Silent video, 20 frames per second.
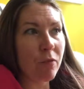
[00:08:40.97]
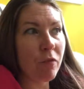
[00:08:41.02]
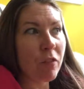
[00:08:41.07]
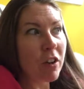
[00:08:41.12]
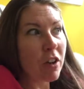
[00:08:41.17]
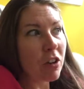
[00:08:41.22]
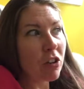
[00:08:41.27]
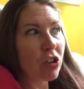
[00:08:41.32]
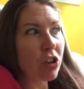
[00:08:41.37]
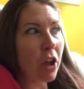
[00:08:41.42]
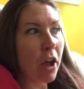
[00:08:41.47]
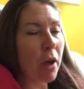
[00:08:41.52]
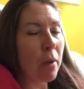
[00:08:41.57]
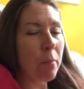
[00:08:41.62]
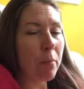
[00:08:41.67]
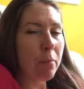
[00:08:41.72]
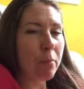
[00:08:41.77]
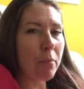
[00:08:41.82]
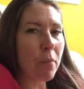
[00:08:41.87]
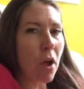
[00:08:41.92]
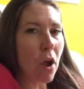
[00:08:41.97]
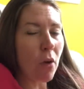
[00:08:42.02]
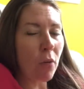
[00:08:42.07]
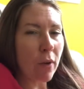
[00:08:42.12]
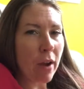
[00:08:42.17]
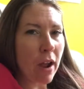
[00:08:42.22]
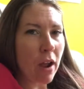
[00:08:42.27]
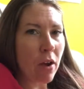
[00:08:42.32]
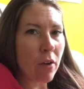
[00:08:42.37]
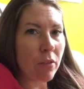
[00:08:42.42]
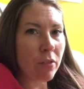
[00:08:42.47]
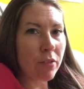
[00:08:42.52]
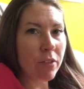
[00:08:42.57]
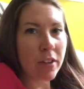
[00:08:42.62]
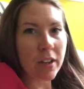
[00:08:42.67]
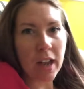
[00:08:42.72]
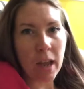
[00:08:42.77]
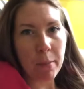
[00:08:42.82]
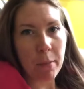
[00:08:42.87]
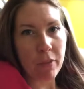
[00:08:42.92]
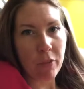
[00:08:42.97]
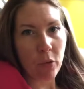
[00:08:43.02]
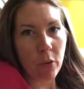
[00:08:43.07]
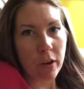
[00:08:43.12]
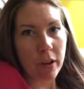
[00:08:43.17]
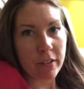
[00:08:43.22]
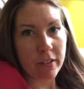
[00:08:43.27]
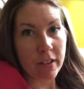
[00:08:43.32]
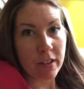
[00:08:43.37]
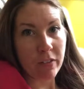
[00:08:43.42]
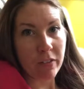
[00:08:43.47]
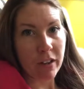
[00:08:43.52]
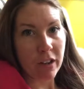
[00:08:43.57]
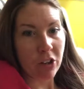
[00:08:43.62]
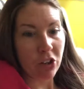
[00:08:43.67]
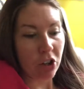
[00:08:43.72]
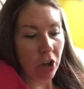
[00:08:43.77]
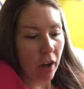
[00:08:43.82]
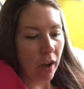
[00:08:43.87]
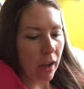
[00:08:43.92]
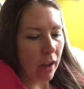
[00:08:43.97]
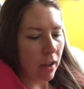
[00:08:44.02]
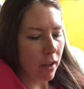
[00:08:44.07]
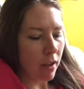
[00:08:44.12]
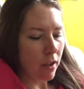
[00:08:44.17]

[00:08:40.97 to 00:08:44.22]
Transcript: finish up around the time everyone else is finishing.